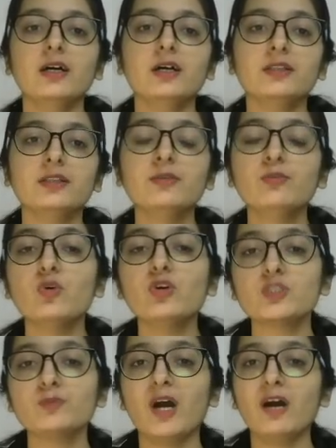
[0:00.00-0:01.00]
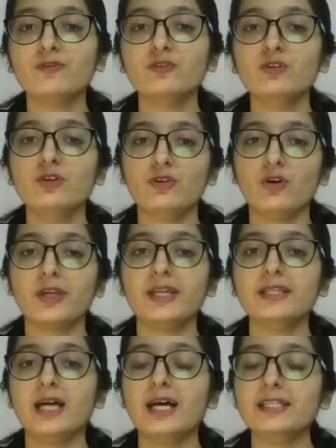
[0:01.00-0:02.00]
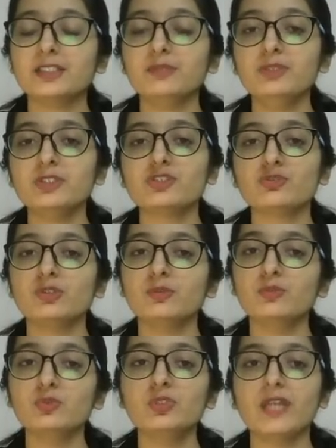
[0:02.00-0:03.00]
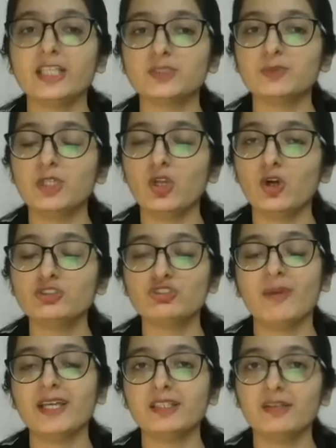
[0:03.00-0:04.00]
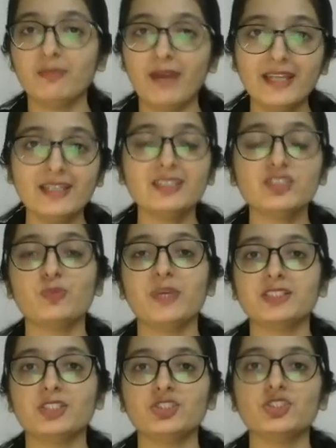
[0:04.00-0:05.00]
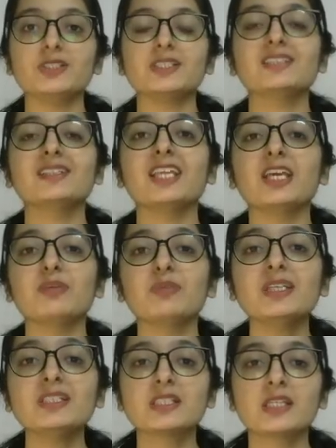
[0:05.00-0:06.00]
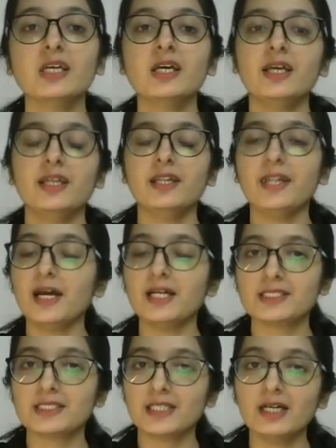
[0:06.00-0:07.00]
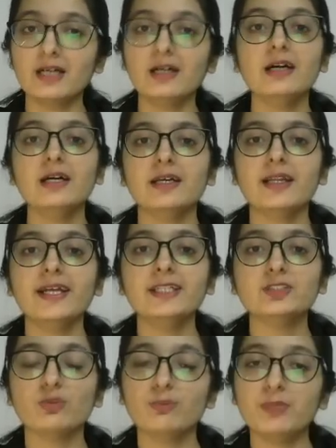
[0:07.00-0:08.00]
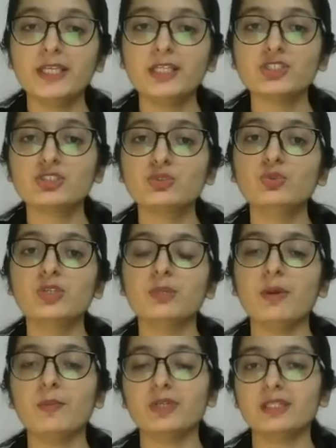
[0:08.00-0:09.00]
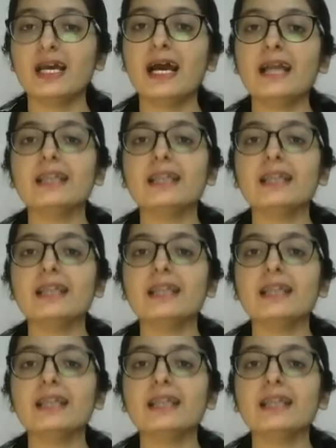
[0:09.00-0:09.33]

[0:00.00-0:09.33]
the most powerful rocket Artemis to the moon has been launched by the American Space Agency. The name is NASA, right? So please do remember that.